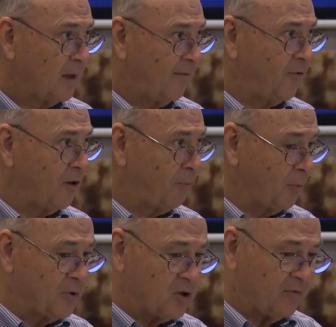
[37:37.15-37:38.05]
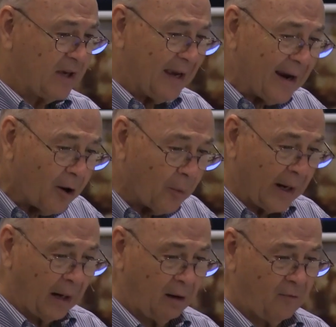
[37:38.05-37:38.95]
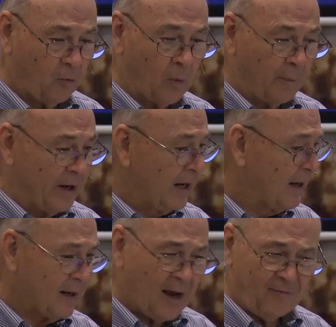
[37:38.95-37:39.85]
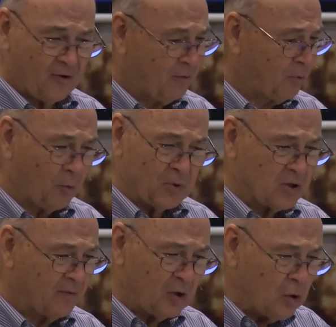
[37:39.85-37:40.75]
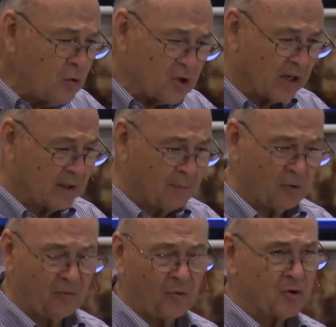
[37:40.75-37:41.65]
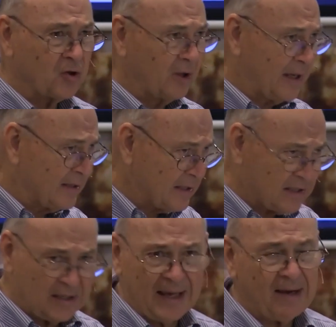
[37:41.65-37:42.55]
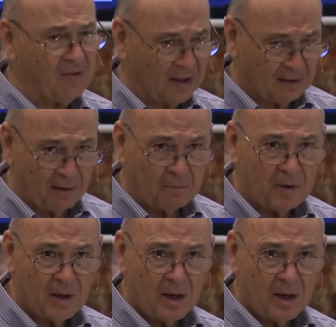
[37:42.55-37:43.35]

and for the purpose of caring for women, not for the purpose of using them or virtually enslaving them.